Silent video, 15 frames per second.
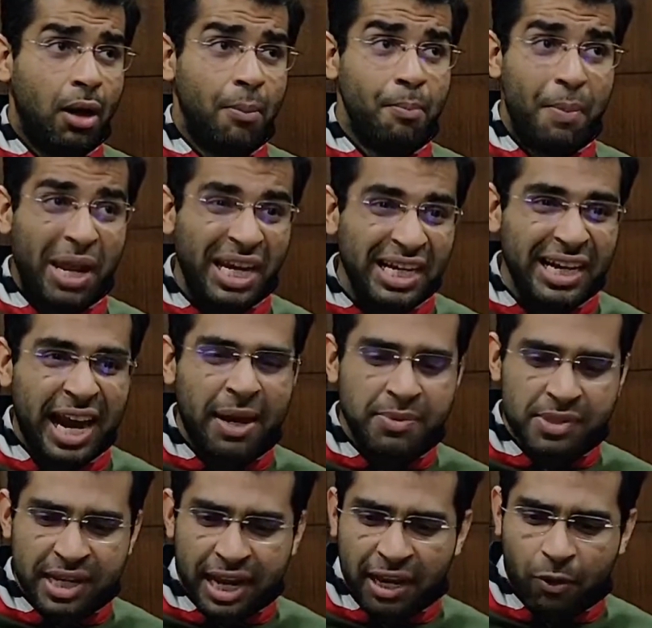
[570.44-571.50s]
Many
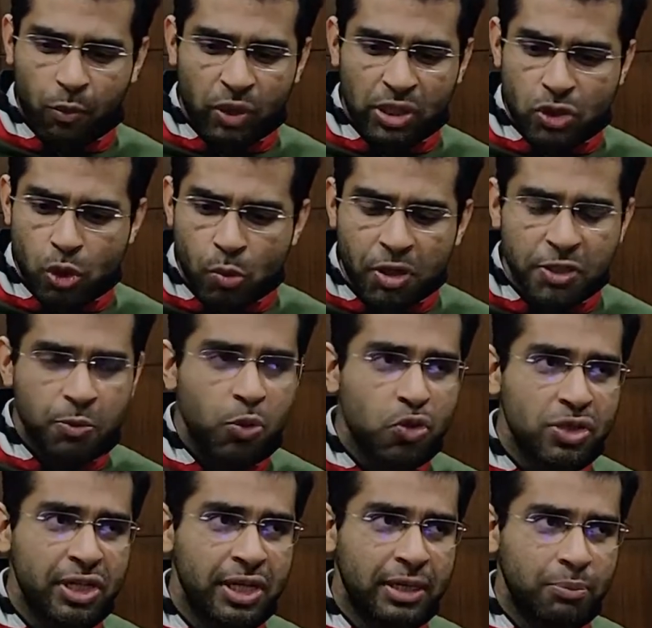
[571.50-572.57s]
times, like with so much
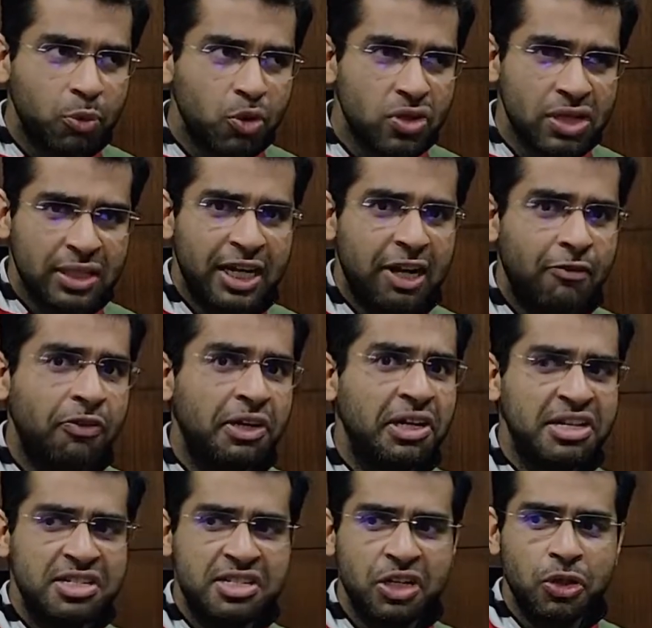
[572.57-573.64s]
music that I've been
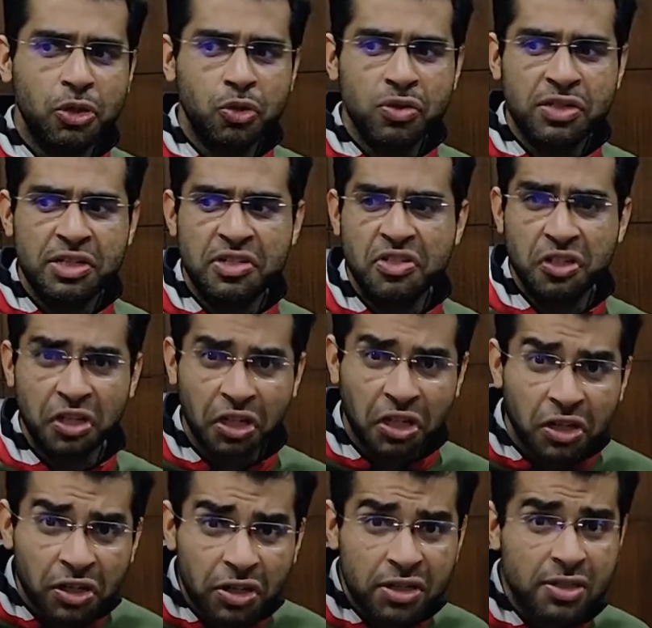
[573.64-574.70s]
listening to since
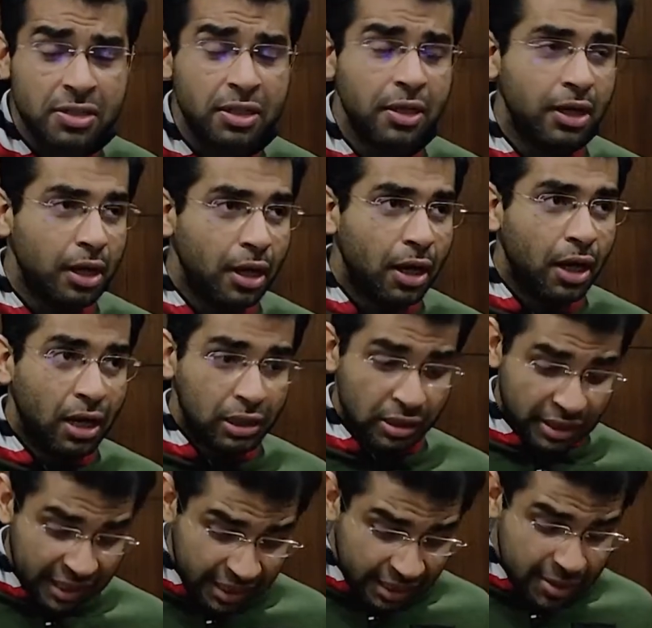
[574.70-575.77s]
years,
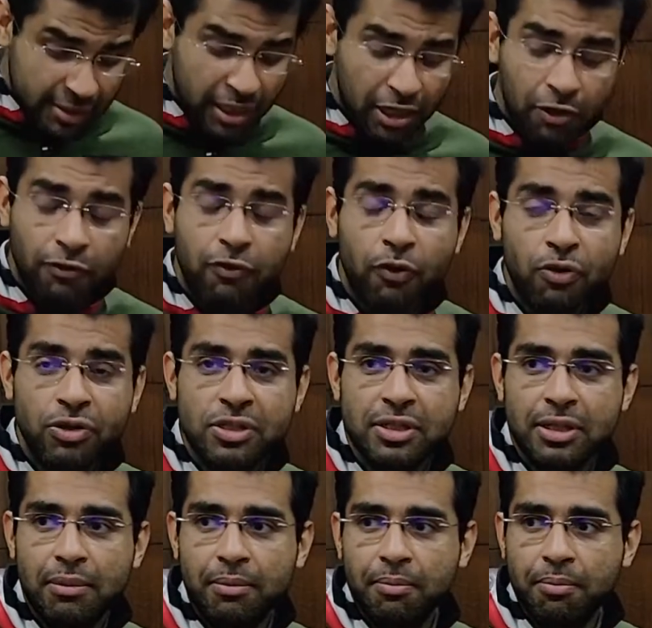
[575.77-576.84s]
these
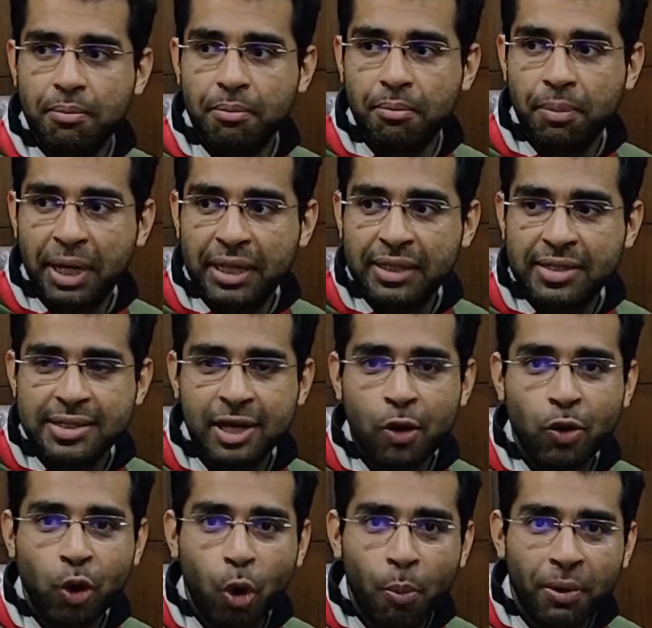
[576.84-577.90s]
earphones made the
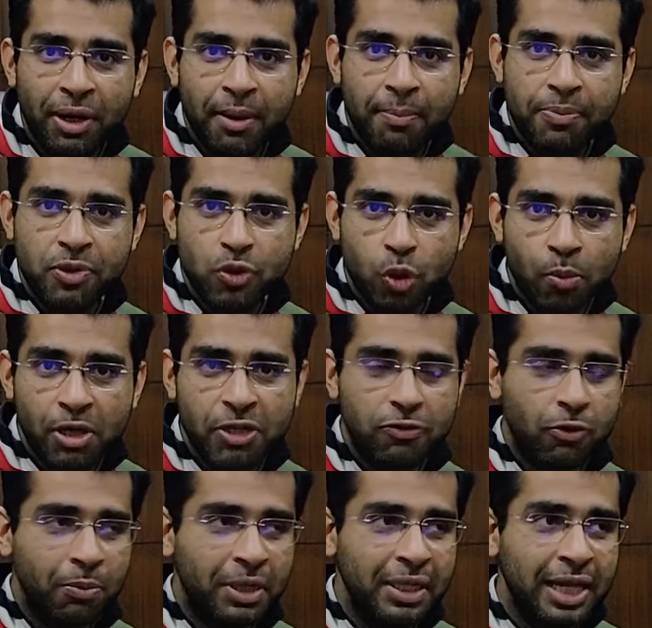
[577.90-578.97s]
sound open up so much
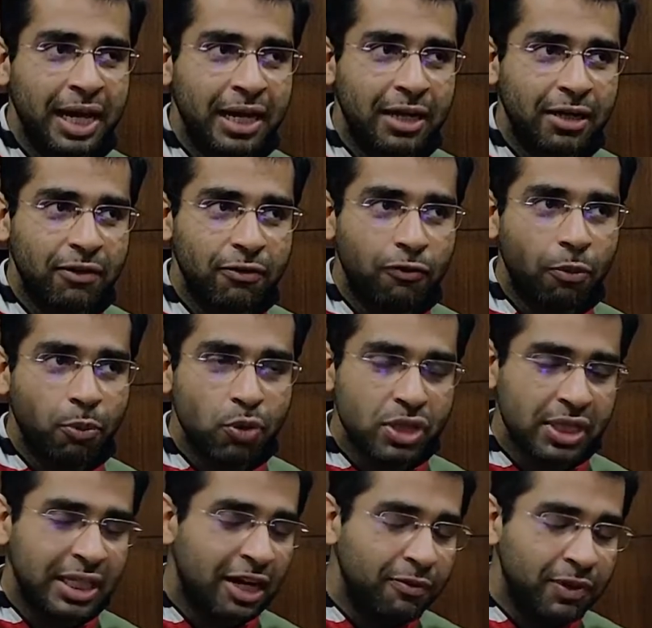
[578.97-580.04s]
for me that for
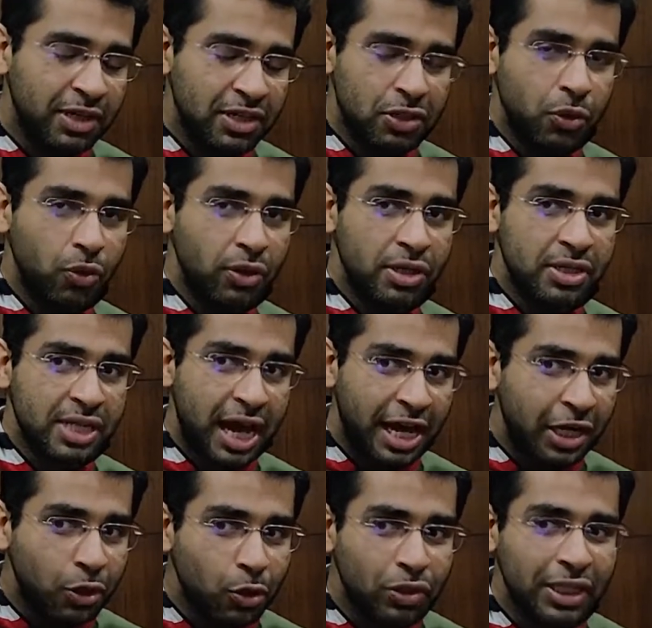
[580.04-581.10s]
music that I've been listening to years, I
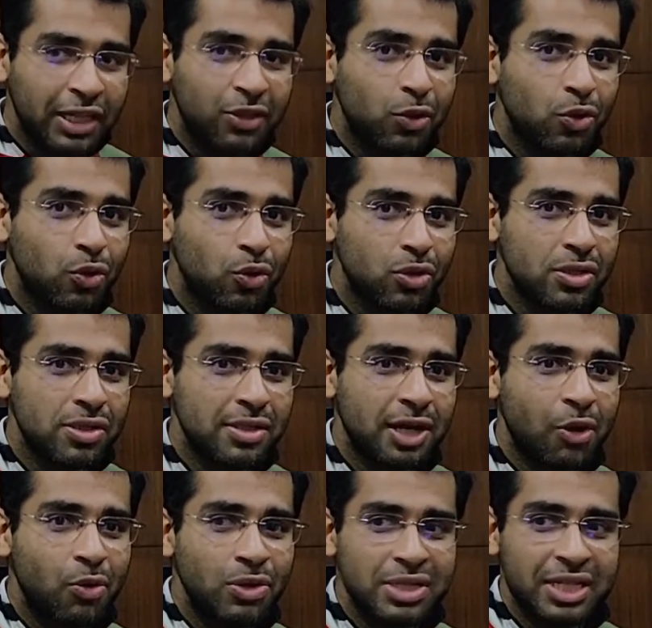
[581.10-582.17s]
didn't know that those
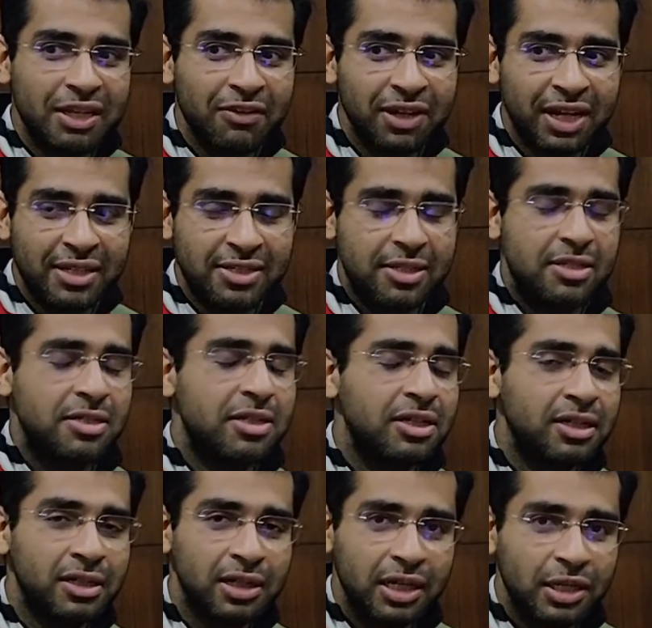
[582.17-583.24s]
sounds even
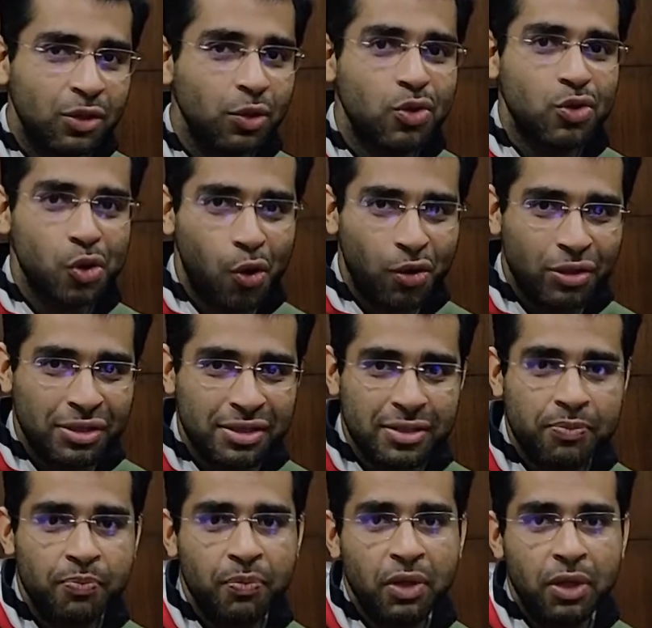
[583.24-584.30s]
existed in those songs.
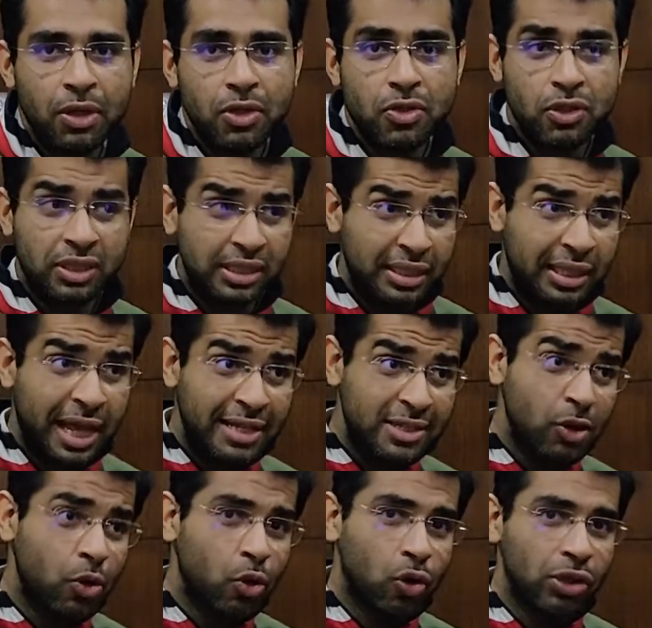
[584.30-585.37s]
So that's
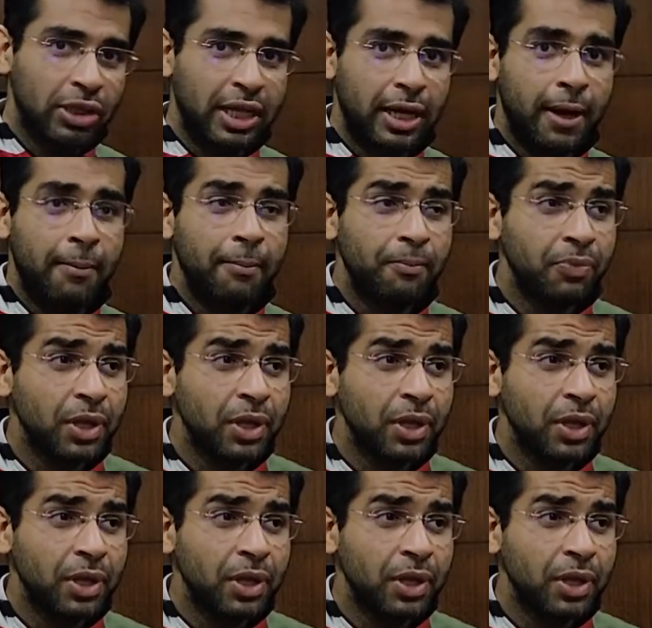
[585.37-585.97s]
how good they are.